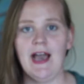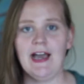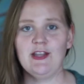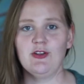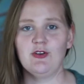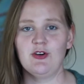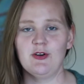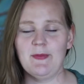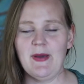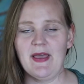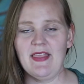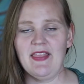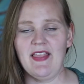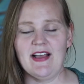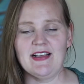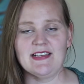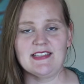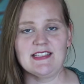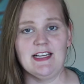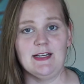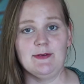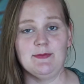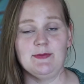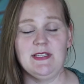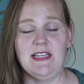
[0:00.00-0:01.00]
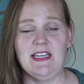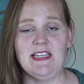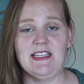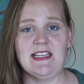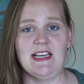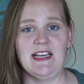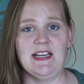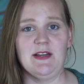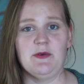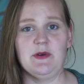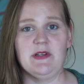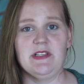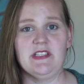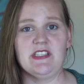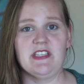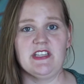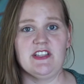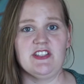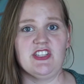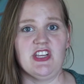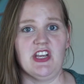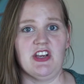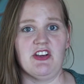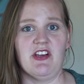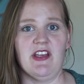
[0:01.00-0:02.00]
And on my last update, I was
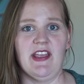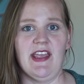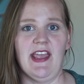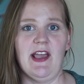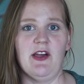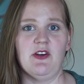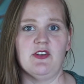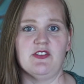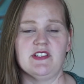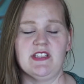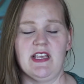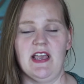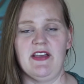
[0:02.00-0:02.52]
sharing how I was